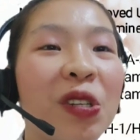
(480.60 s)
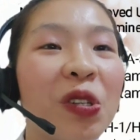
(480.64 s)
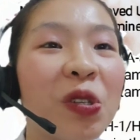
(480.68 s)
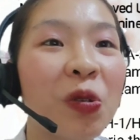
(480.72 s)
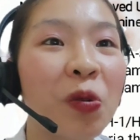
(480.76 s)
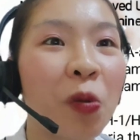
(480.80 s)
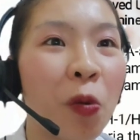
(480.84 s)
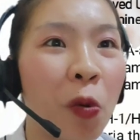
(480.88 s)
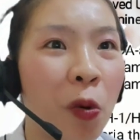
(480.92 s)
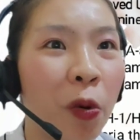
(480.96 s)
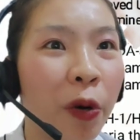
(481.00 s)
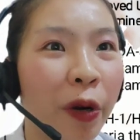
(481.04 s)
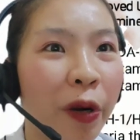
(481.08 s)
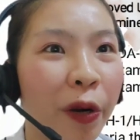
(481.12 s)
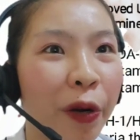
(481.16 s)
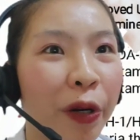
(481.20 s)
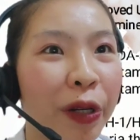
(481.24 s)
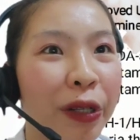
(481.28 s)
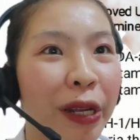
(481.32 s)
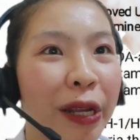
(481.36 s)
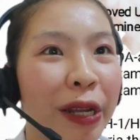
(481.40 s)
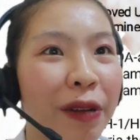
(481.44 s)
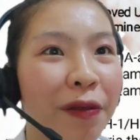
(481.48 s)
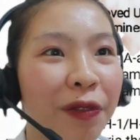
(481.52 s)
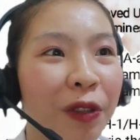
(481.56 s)
sore, or
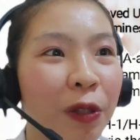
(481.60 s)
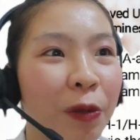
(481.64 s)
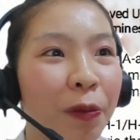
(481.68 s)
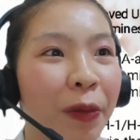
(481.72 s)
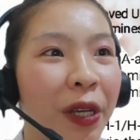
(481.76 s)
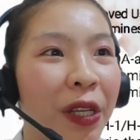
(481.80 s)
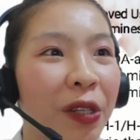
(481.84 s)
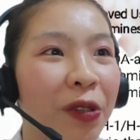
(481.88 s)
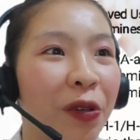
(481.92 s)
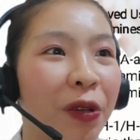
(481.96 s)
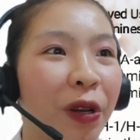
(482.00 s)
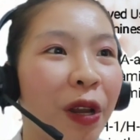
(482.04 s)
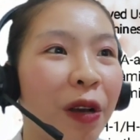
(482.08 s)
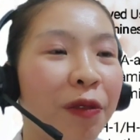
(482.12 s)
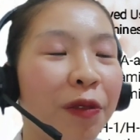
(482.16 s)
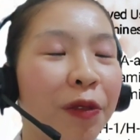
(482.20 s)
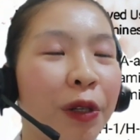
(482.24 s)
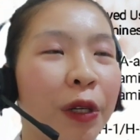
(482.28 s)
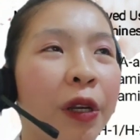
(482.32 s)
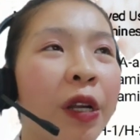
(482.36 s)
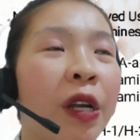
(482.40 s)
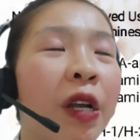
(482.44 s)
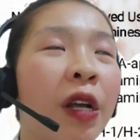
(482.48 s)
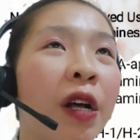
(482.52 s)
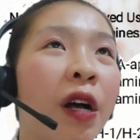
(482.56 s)
the inflammation of
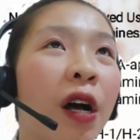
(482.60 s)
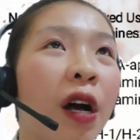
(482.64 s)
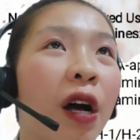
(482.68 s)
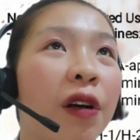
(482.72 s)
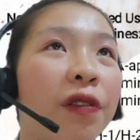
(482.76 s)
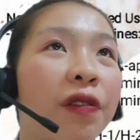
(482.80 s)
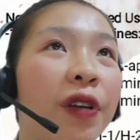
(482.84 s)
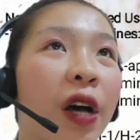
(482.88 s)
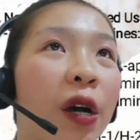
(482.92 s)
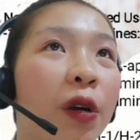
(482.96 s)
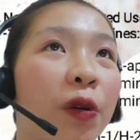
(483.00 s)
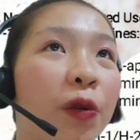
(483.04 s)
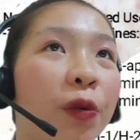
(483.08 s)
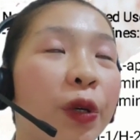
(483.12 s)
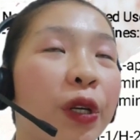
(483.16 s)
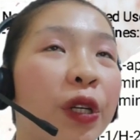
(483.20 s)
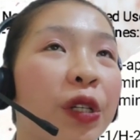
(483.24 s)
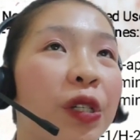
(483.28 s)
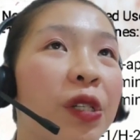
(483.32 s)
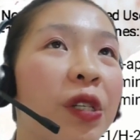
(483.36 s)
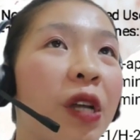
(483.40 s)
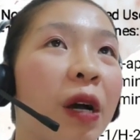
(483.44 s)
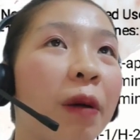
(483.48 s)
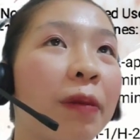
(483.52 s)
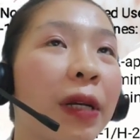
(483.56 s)
our
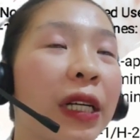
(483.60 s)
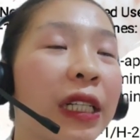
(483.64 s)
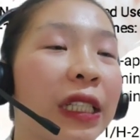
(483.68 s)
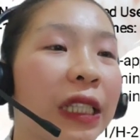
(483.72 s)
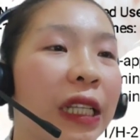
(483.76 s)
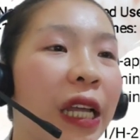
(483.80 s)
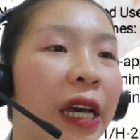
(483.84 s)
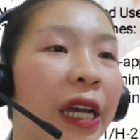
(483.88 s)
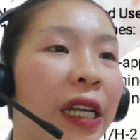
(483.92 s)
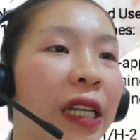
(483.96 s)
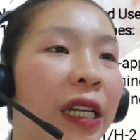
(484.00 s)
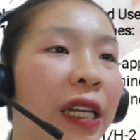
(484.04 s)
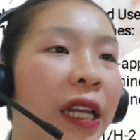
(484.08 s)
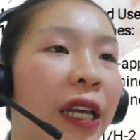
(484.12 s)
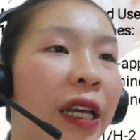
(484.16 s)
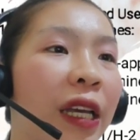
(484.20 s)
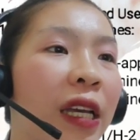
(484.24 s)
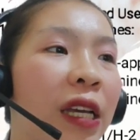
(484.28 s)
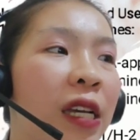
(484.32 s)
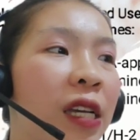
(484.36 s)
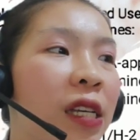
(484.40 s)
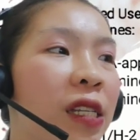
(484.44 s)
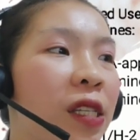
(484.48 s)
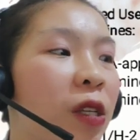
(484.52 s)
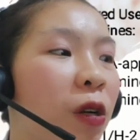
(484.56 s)
stomach lining.
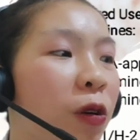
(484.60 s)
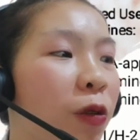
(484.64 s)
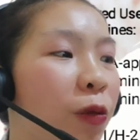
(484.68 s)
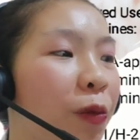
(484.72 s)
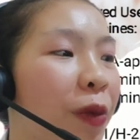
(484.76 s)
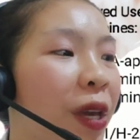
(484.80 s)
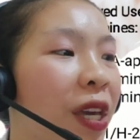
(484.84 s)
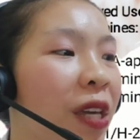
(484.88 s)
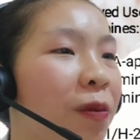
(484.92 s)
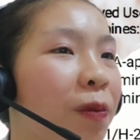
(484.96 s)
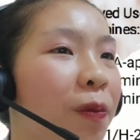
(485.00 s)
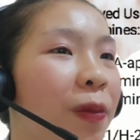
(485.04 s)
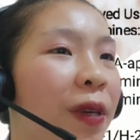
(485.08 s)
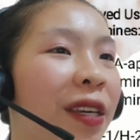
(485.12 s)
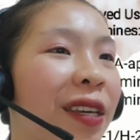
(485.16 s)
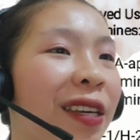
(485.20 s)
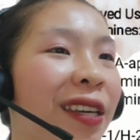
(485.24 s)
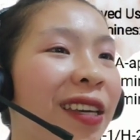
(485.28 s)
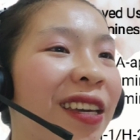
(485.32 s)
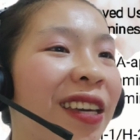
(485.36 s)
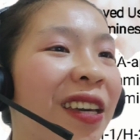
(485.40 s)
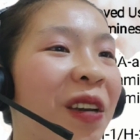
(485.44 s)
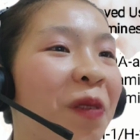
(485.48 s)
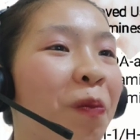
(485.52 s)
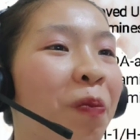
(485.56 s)
So
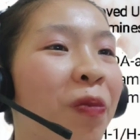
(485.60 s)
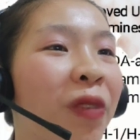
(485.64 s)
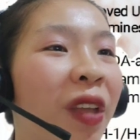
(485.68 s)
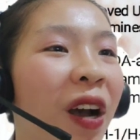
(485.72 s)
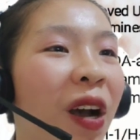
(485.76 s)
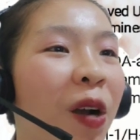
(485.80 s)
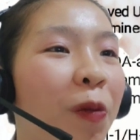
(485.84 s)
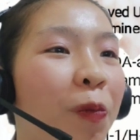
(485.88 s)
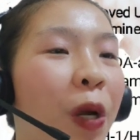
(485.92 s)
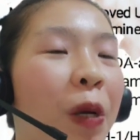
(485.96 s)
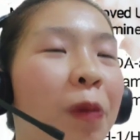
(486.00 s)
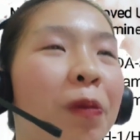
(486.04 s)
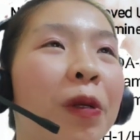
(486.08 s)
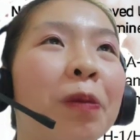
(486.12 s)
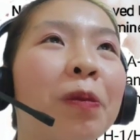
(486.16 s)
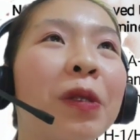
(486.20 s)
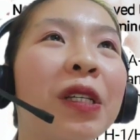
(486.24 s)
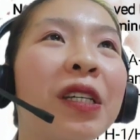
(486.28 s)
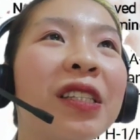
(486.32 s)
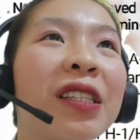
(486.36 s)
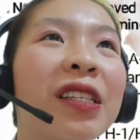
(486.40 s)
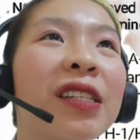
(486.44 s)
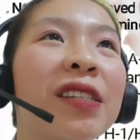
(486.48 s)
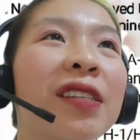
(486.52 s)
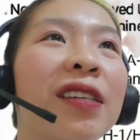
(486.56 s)
maybe
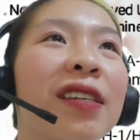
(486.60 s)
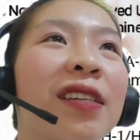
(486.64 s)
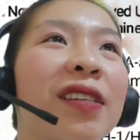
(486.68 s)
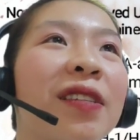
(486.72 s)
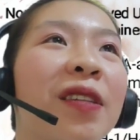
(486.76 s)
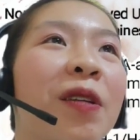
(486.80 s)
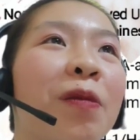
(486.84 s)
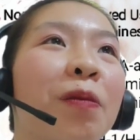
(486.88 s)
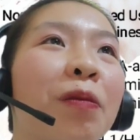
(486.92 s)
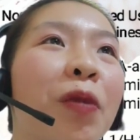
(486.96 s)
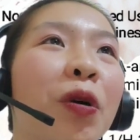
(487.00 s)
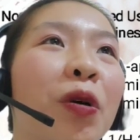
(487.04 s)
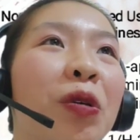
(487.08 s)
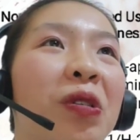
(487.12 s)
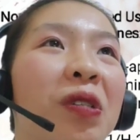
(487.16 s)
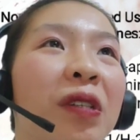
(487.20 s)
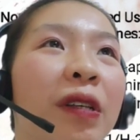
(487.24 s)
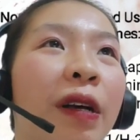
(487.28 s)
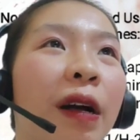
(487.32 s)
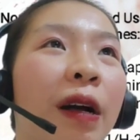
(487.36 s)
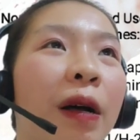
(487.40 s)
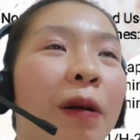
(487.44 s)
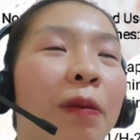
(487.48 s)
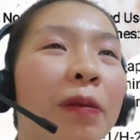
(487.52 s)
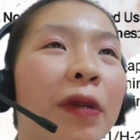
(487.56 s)
probably this is the most
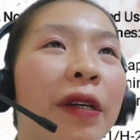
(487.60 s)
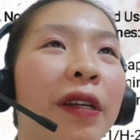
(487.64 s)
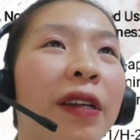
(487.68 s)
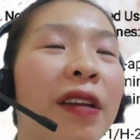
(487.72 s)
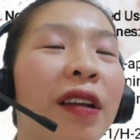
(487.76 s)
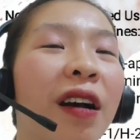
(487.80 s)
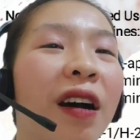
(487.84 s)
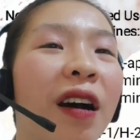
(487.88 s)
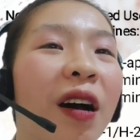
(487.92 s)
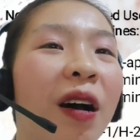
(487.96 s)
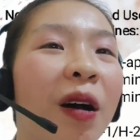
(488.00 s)
common